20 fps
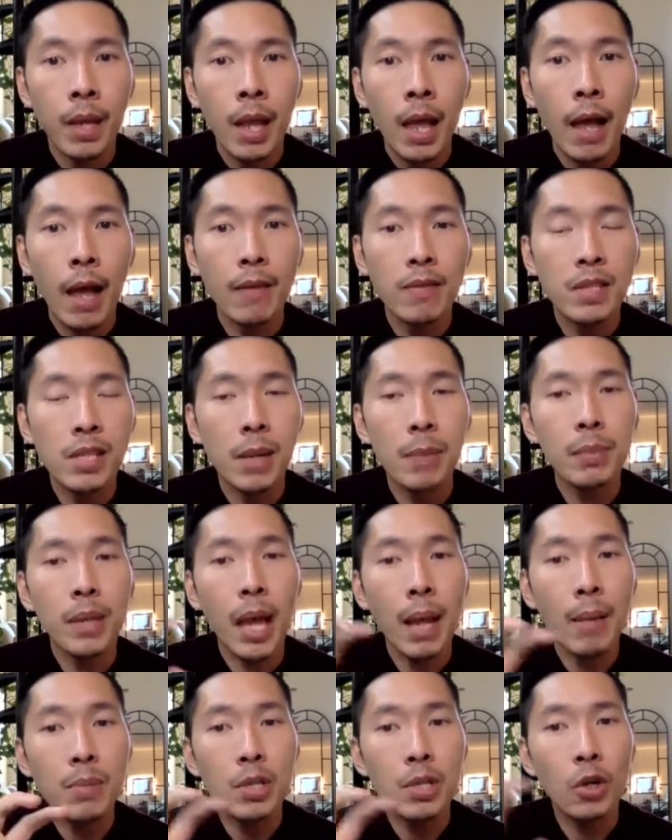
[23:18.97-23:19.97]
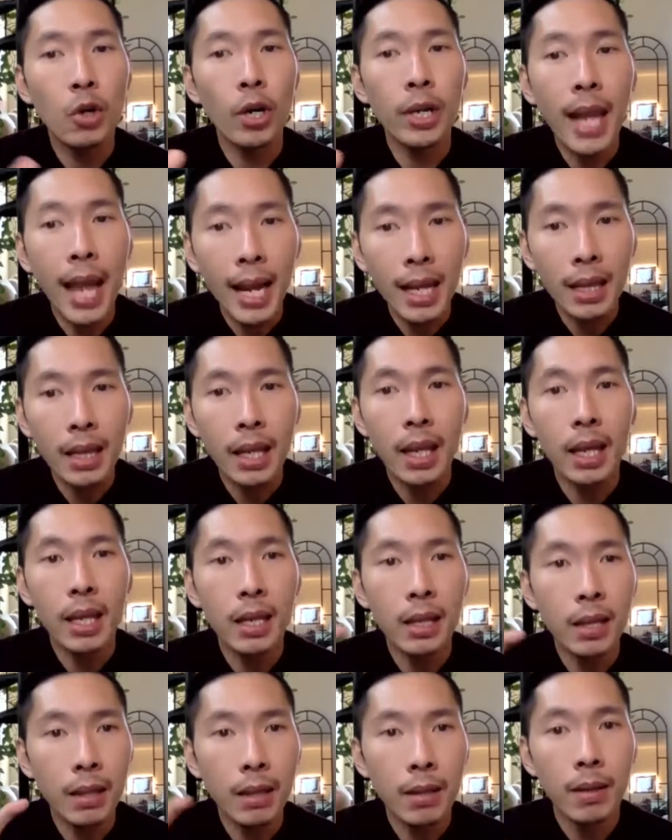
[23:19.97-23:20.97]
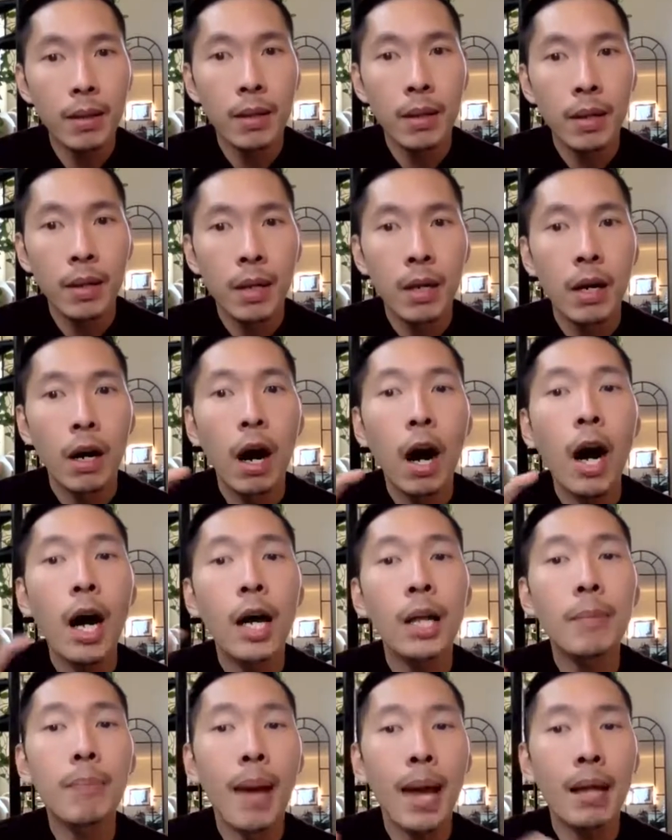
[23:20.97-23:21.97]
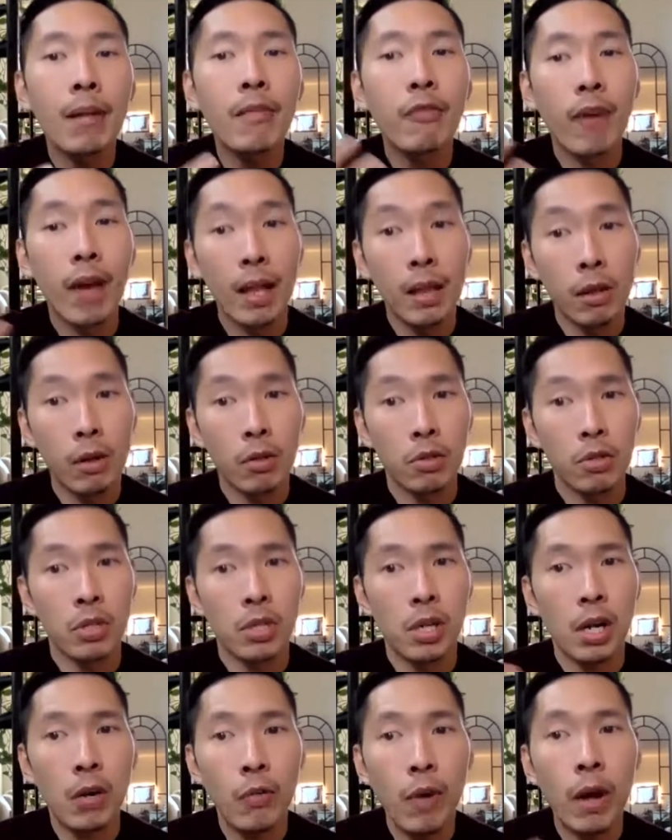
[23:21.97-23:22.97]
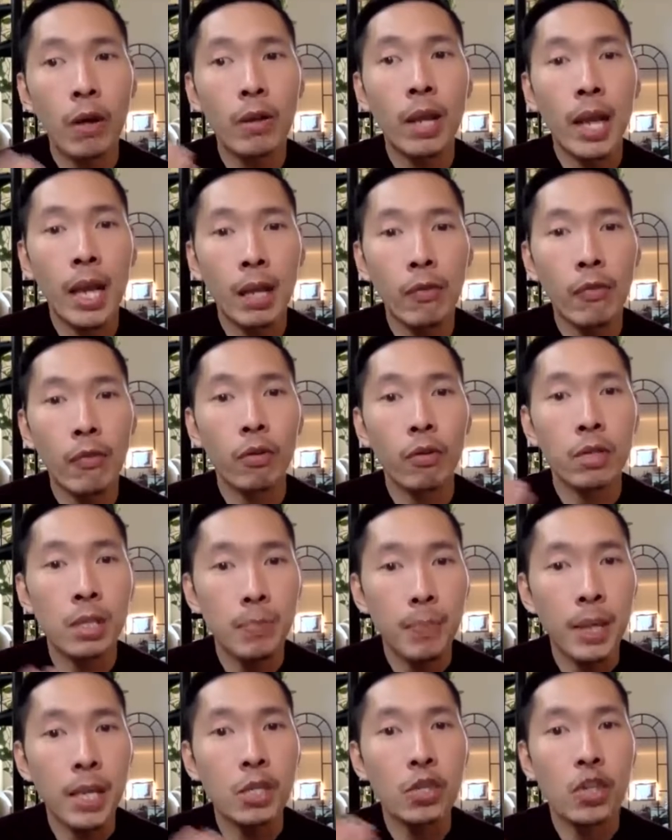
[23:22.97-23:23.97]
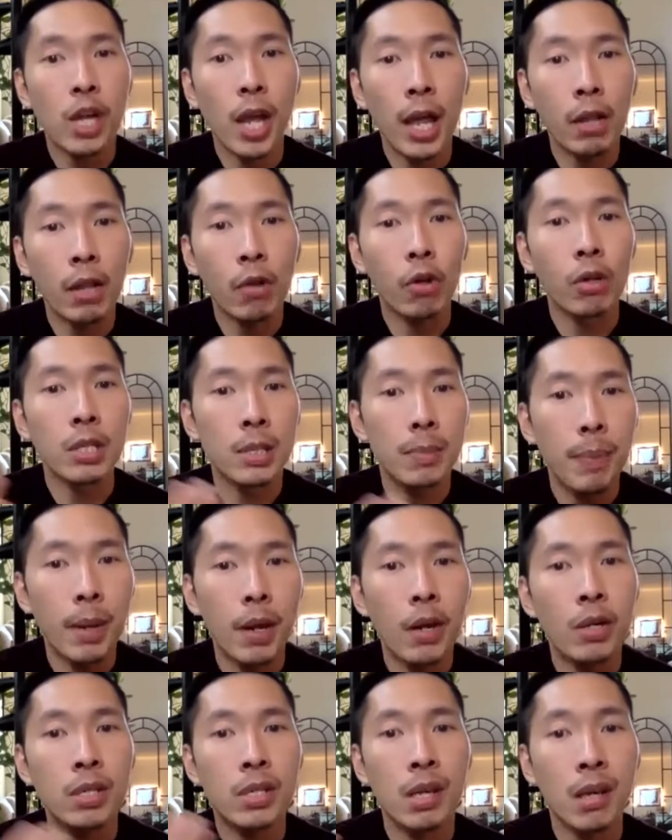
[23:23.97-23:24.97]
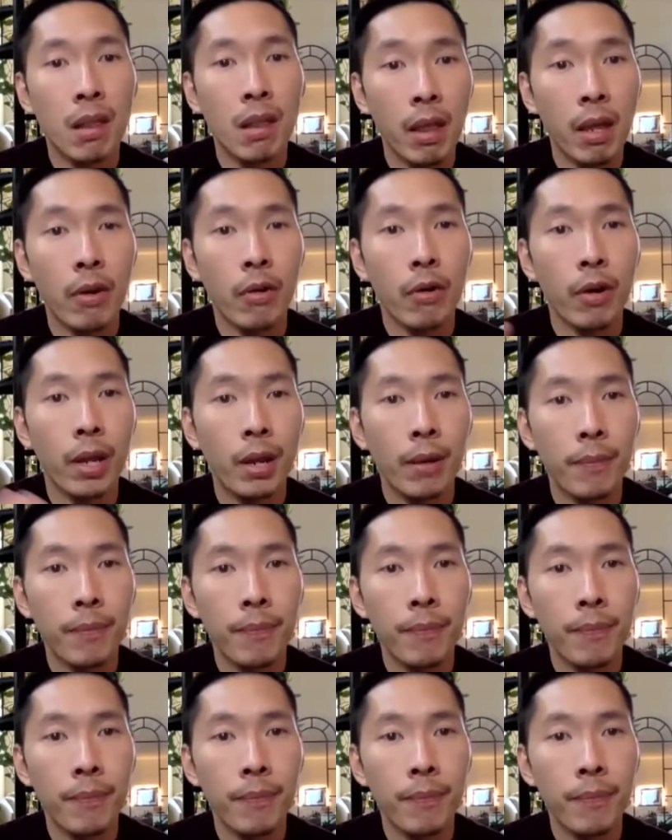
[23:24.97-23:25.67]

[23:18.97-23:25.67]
have sometimes connected odd bedfellows around hateful speech and conspiracy theory.